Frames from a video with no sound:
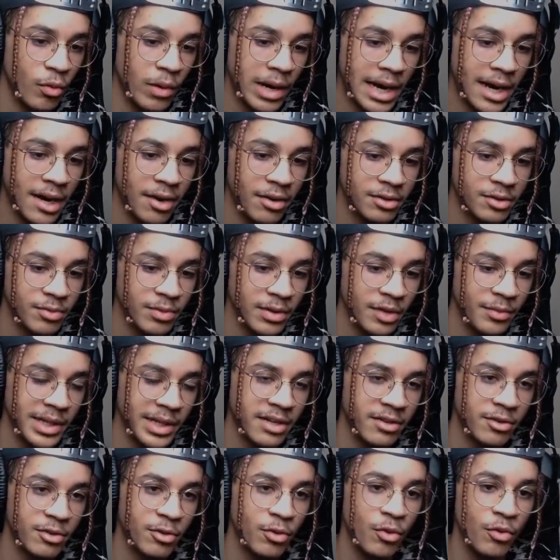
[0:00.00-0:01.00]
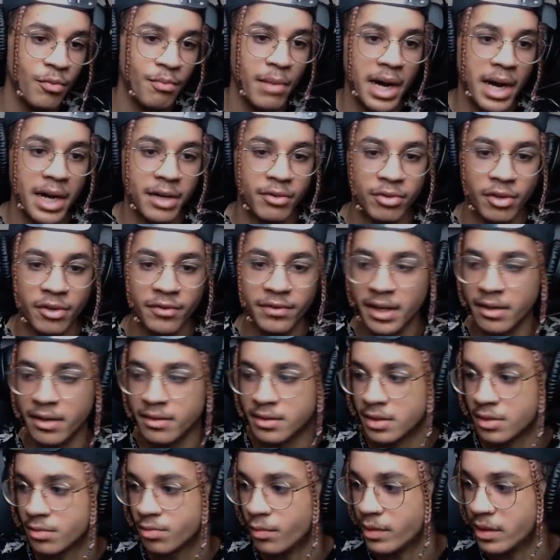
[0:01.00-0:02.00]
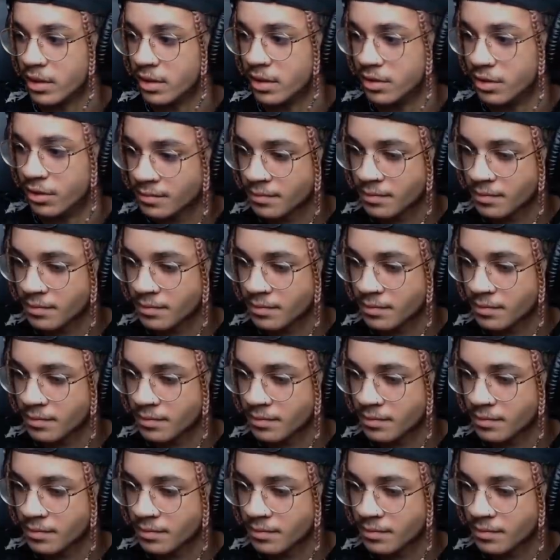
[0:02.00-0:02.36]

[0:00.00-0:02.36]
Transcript: house. We're gonna make a cool Minecraft house. That's what we're gonna do.